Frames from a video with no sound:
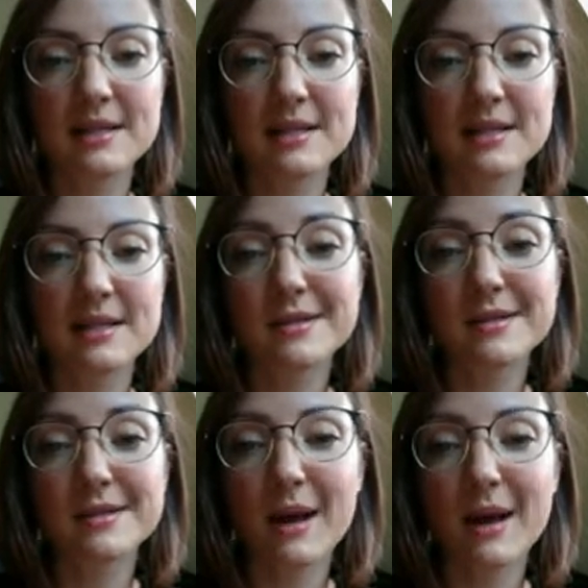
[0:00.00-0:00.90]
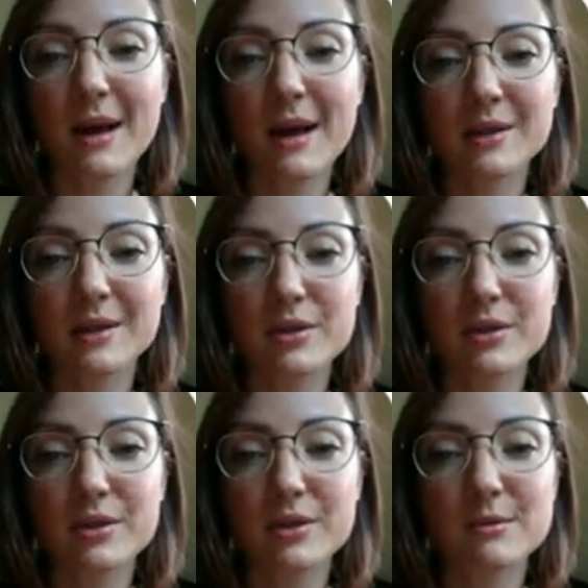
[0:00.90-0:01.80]
This is what I'm using all the
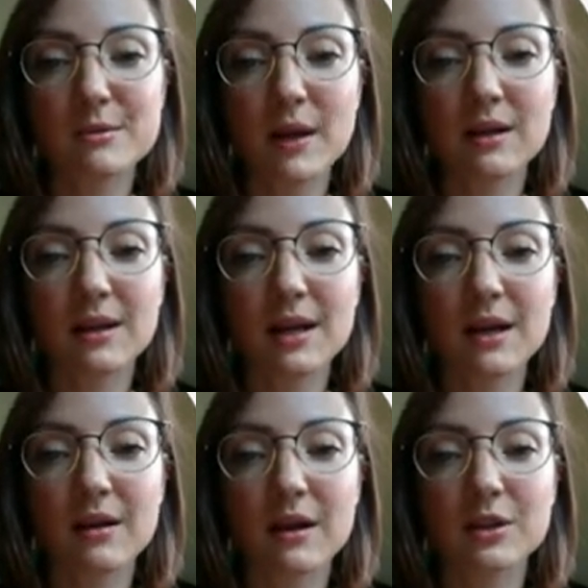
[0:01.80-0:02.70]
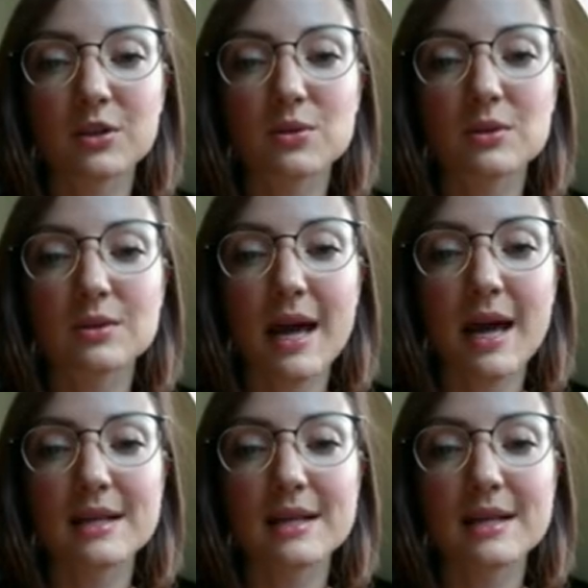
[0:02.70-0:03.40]
time, so I click here on Use as